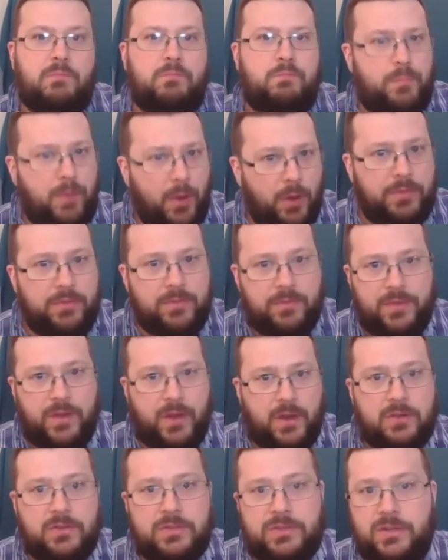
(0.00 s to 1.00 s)
Both of
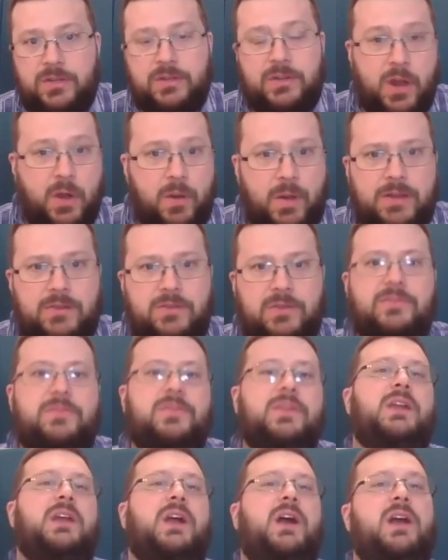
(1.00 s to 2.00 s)
those are no annual
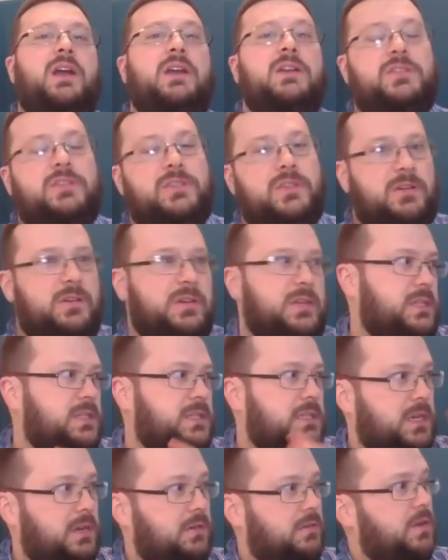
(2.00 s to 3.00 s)
fee cards, so a
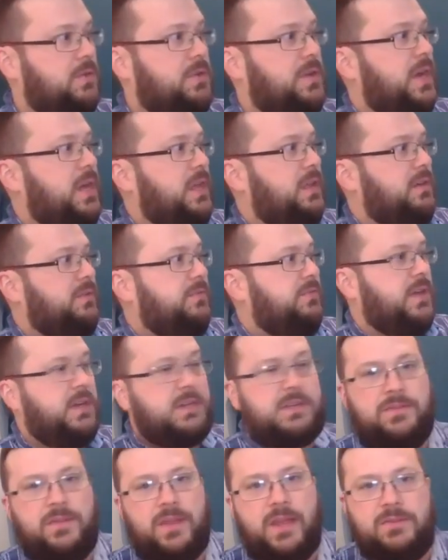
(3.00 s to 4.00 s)
$0
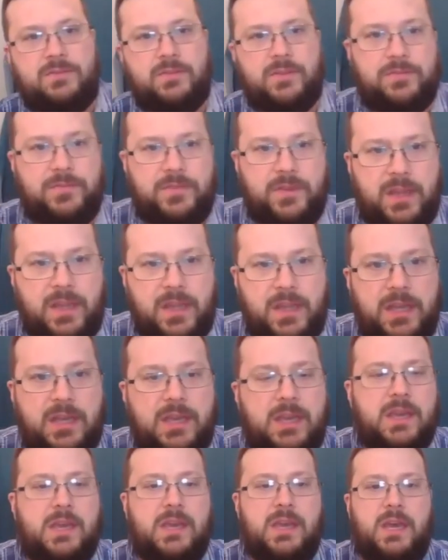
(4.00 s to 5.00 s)
effective annual fee.
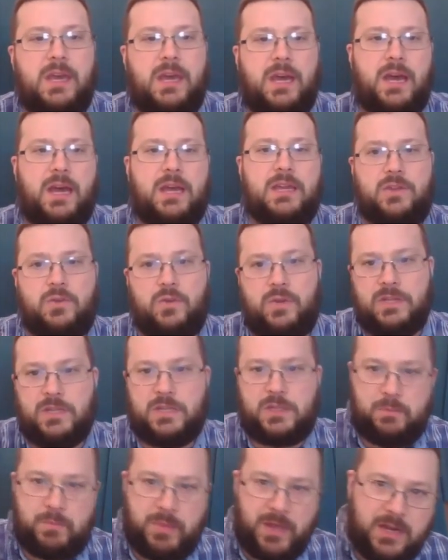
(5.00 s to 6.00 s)
You can
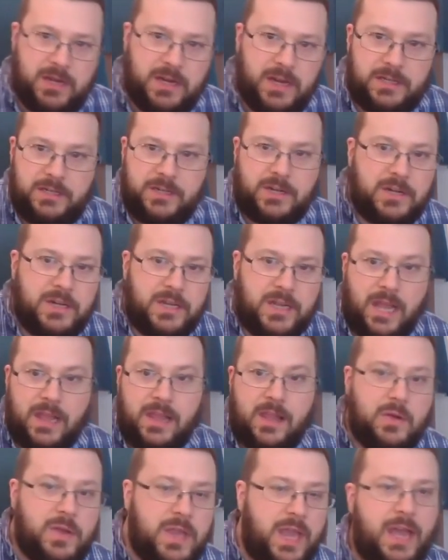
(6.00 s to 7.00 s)
spend on your
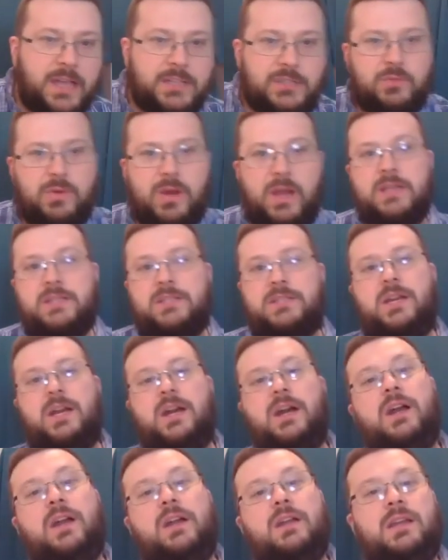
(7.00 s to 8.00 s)
yellow Cashwise
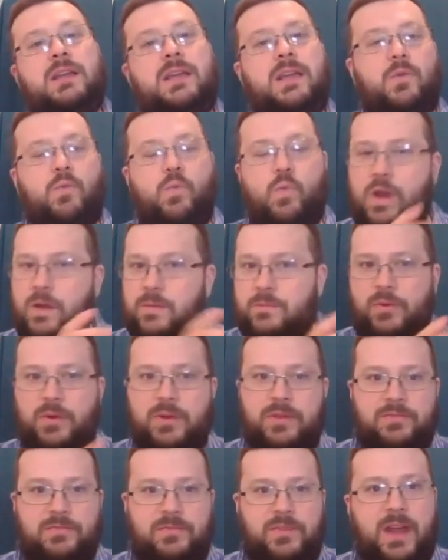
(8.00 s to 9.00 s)
card, get
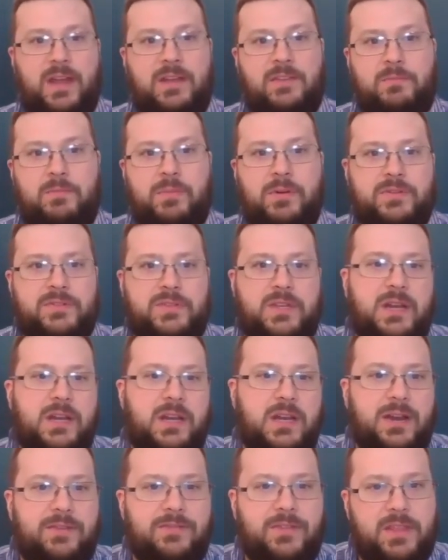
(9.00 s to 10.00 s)
1.5%
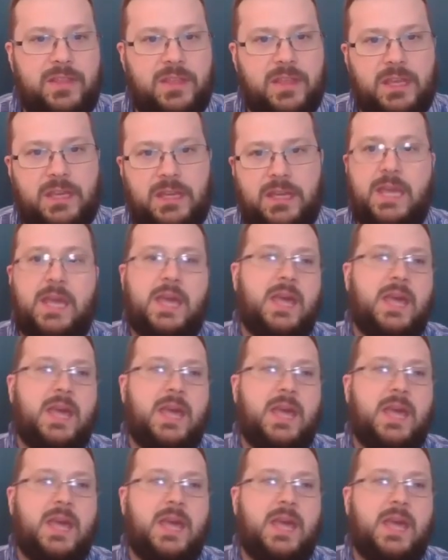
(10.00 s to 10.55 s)
on everything.